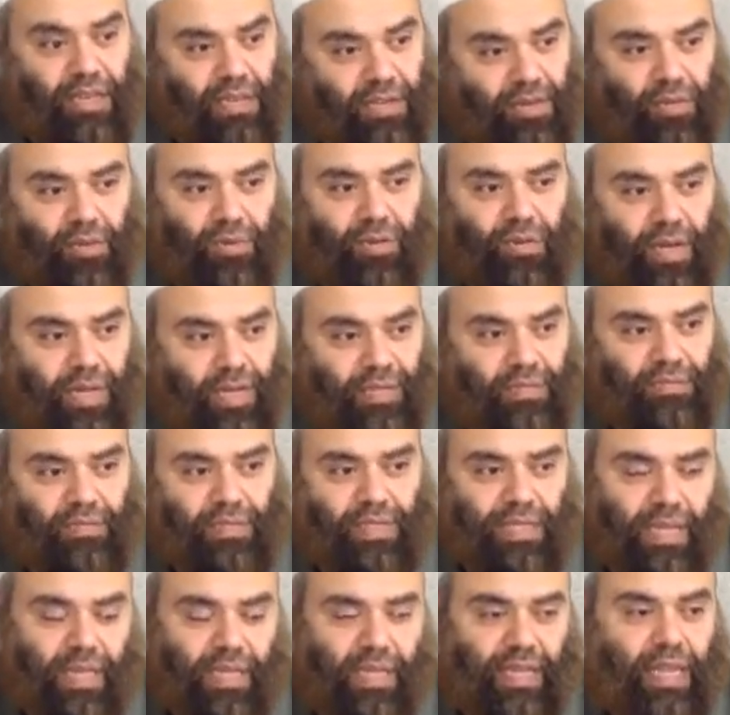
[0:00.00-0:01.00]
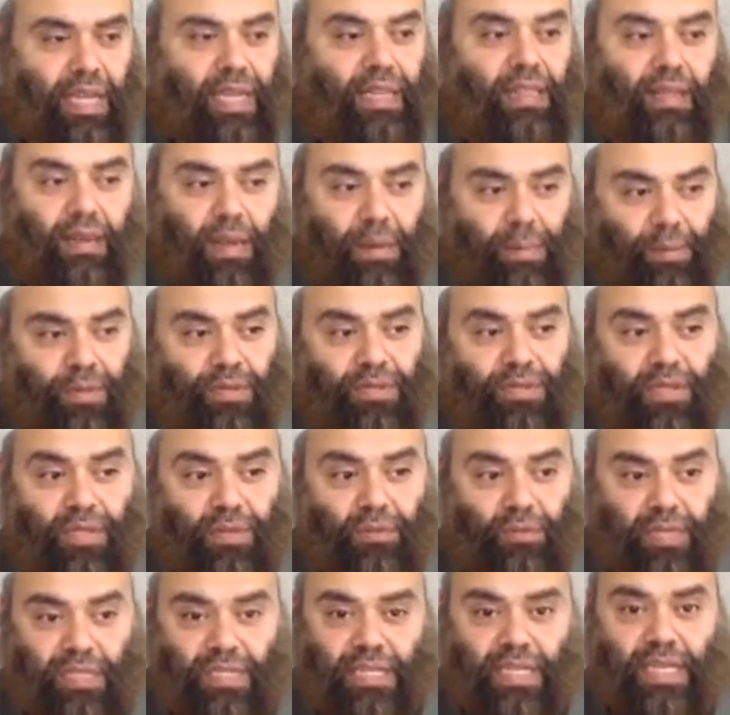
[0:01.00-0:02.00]
No, as we said, either a
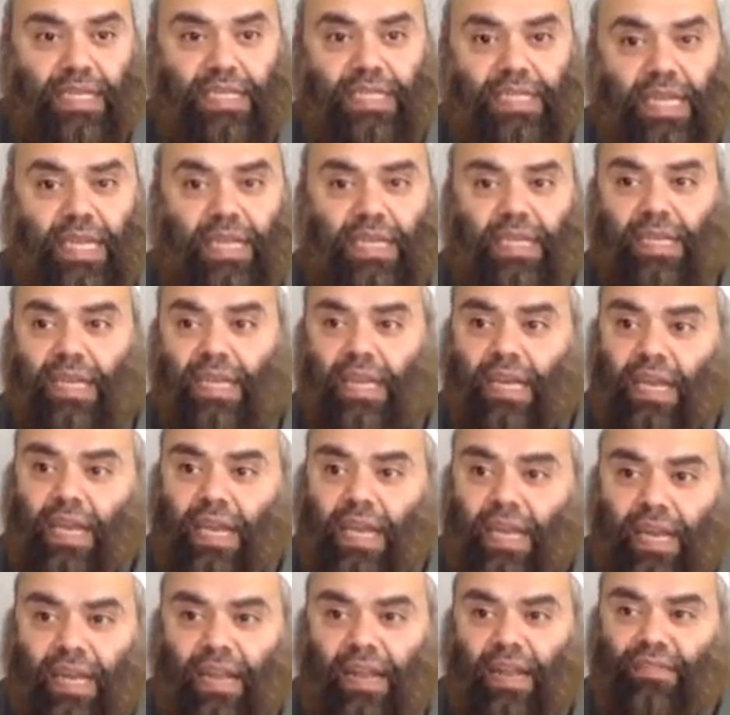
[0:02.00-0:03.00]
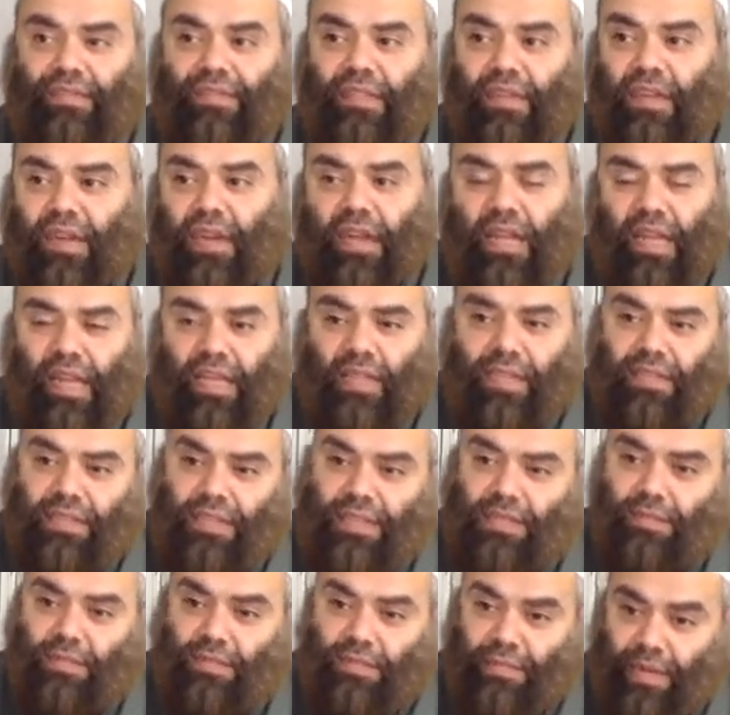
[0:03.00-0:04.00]
person would say, set 11 rak'ah that
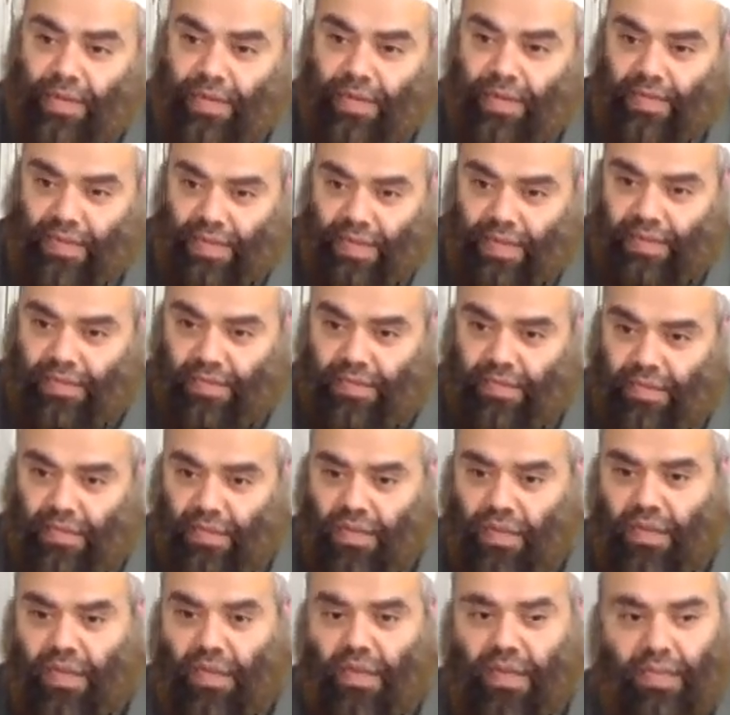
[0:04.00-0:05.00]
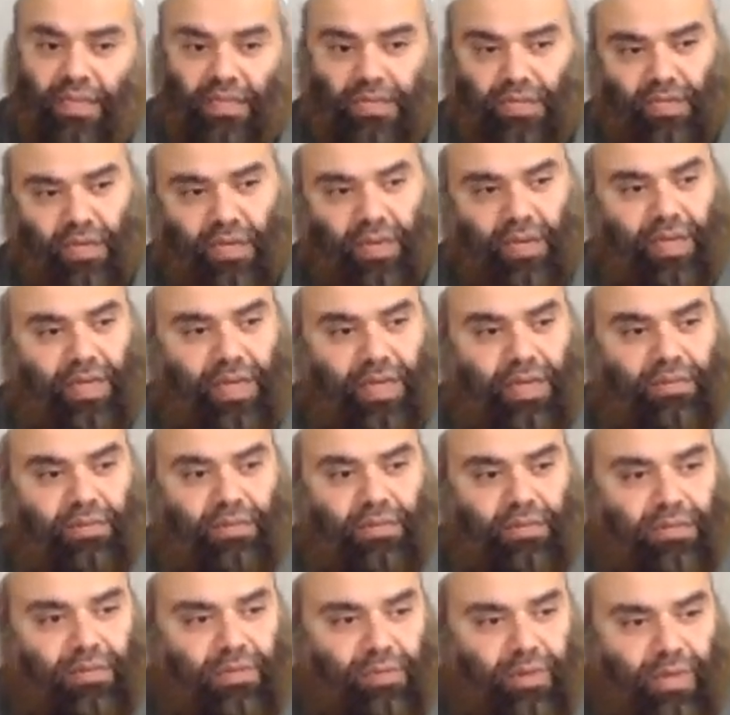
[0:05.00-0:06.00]
he would pray at night, each rak'ah he
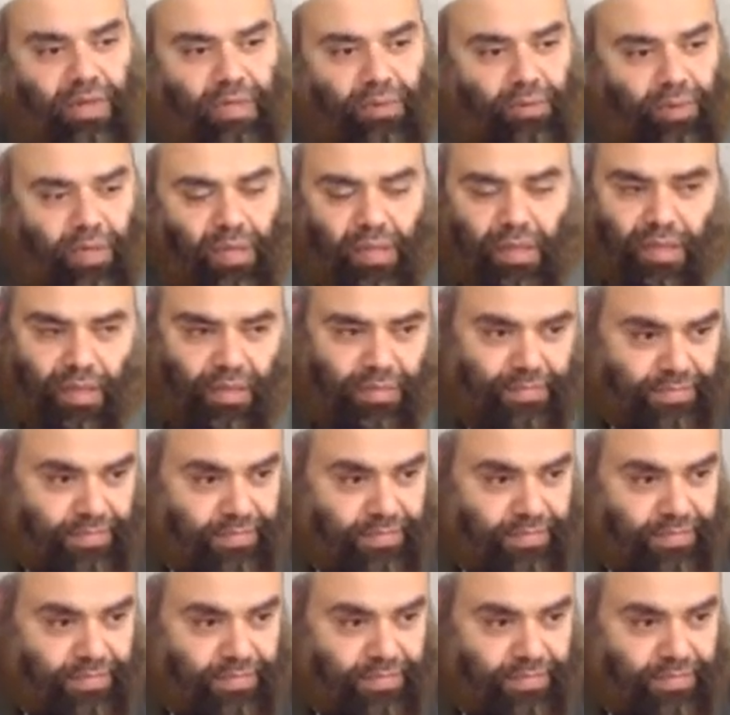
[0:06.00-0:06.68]
would pray with